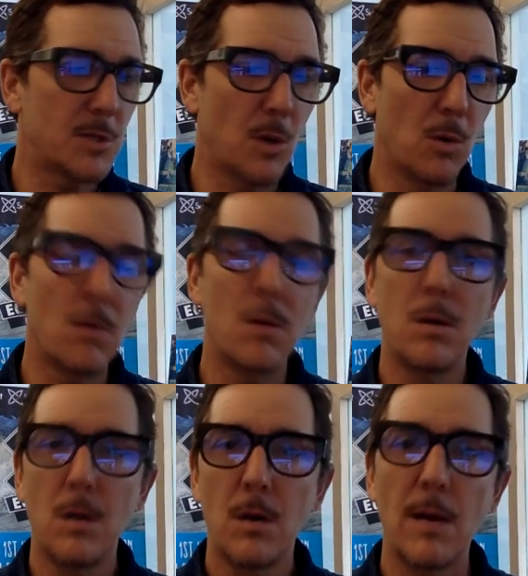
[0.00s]
So
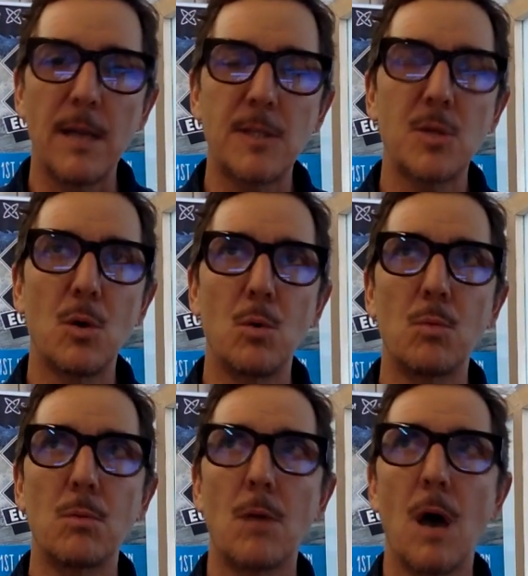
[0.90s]

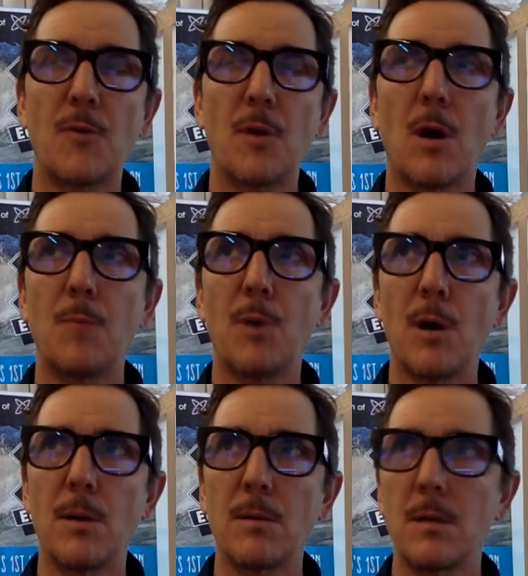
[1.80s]
for our
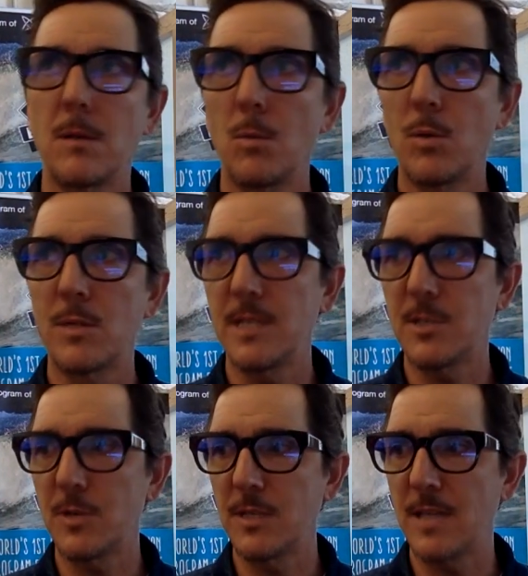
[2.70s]
part, what
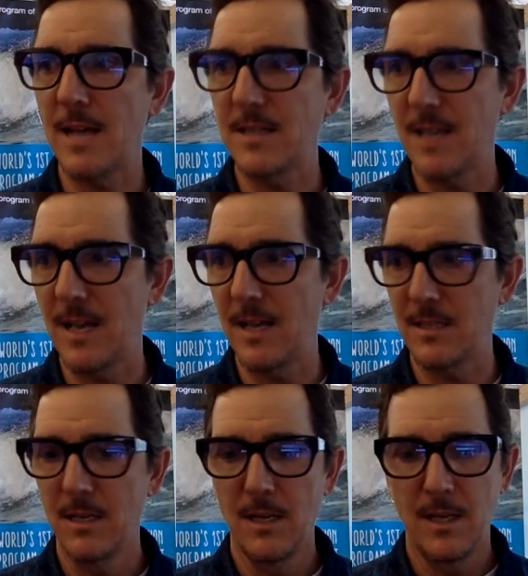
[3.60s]
SeaTrees has
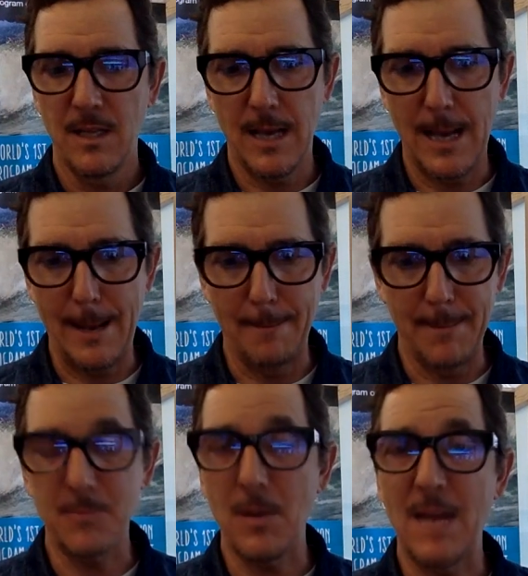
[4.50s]
as
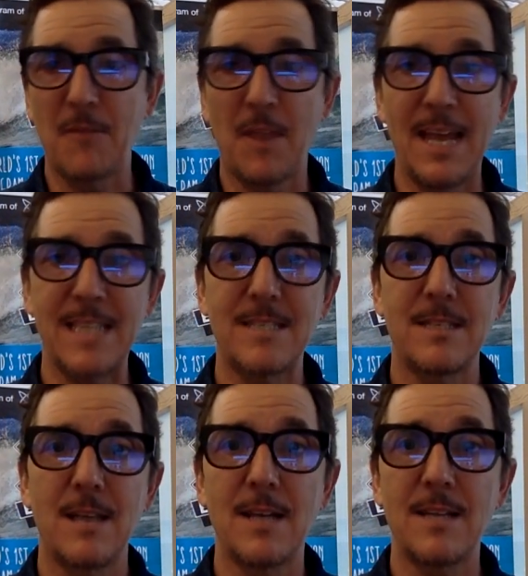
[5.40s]
its plan for the
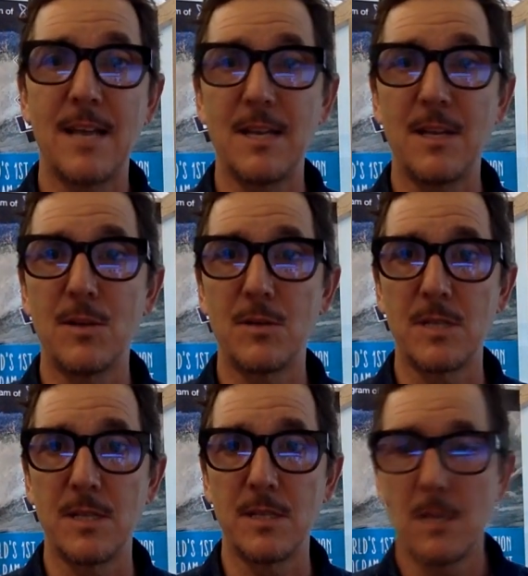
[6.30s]
next 10 years
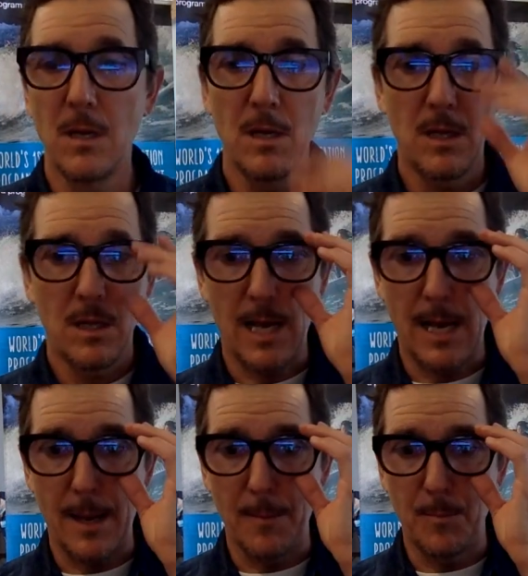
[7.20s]
is
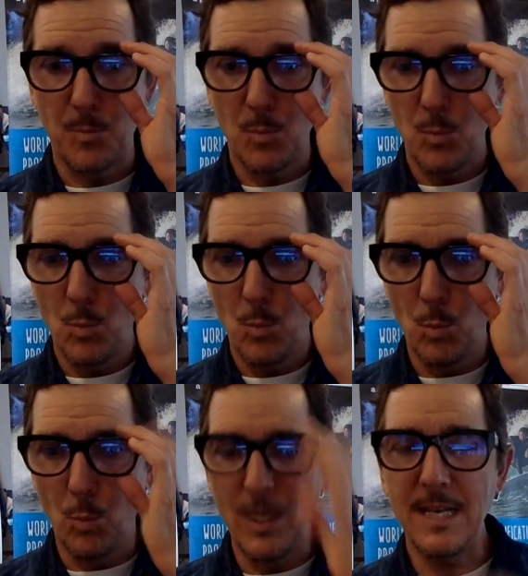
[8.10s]

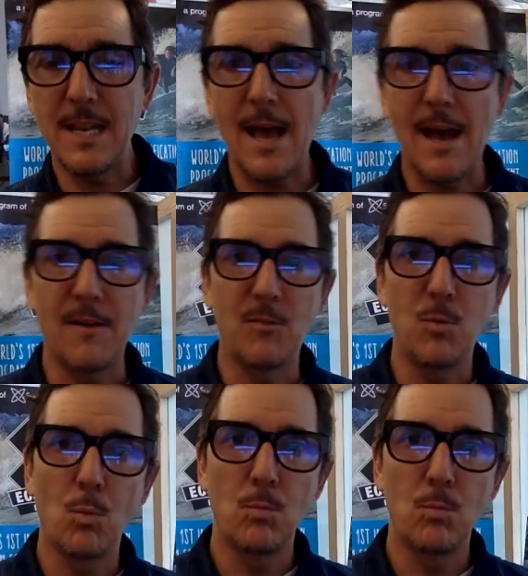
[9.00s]
we need to have